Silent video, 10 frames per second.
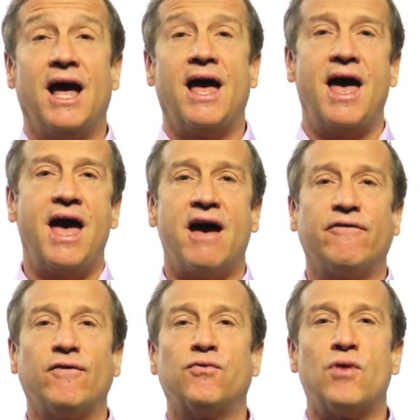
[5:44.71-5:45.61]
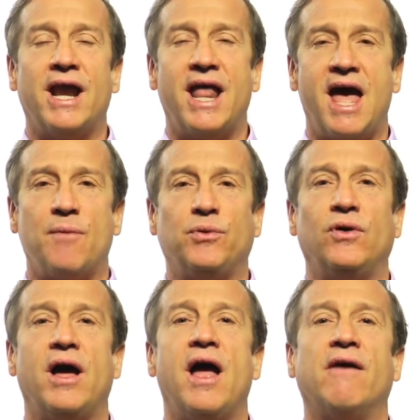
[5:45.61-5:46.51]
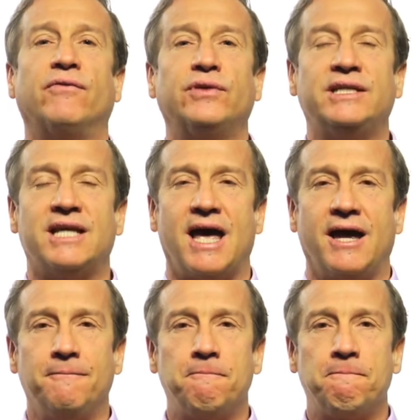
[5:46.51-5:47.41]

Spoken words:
A half of red apple every day.